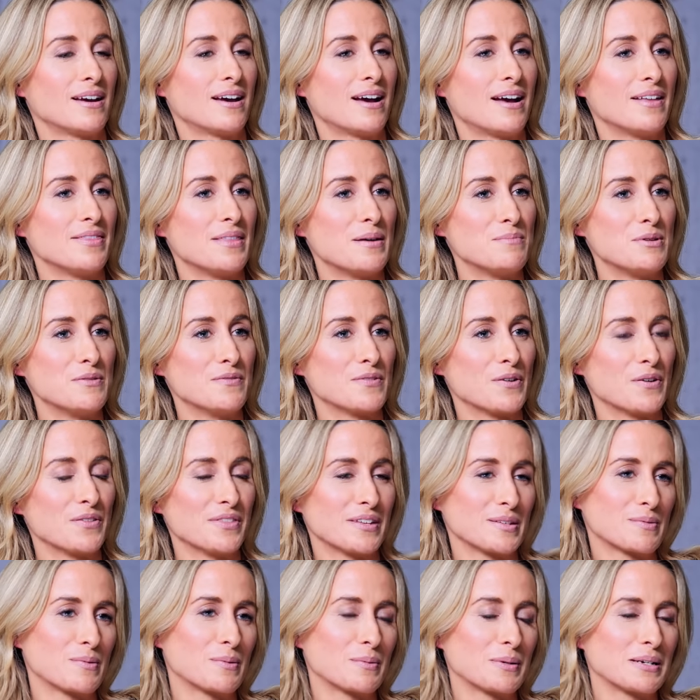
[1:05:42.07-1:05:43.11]
and then move on.
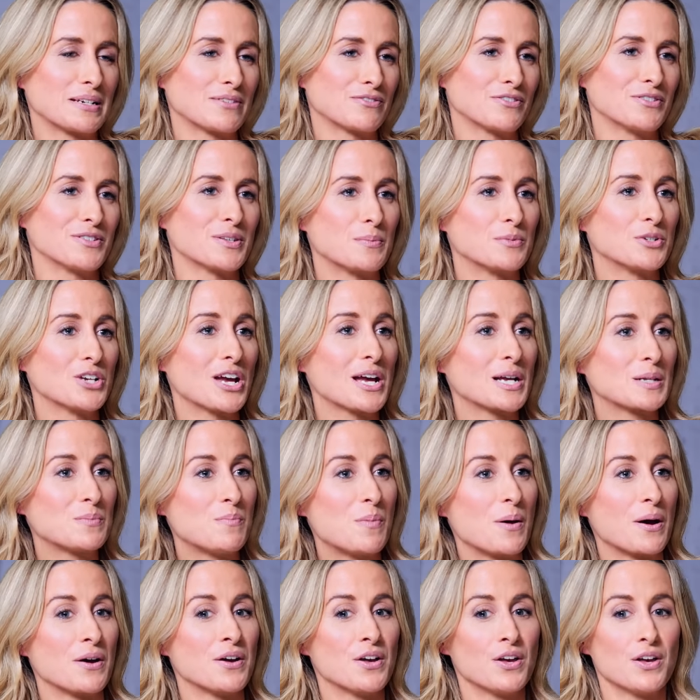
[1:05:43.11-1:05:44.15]
That's probably a different subject,
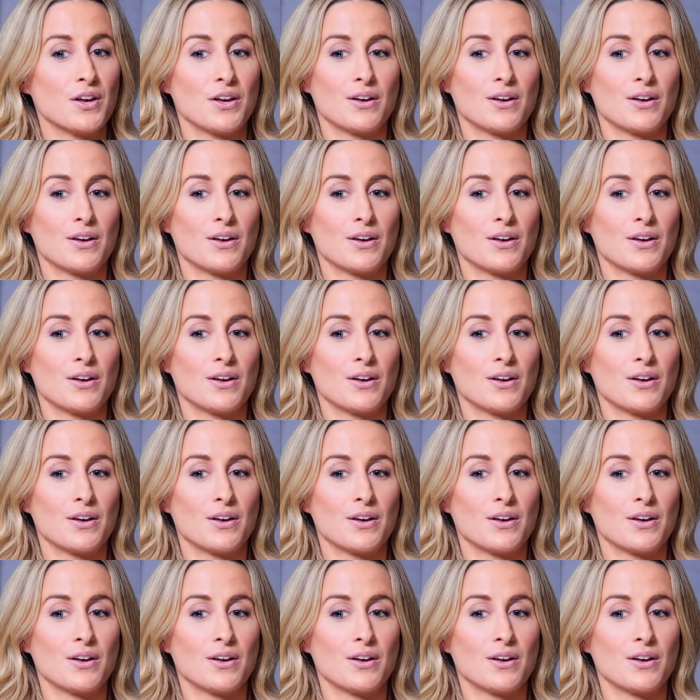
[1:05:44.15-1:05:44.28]
but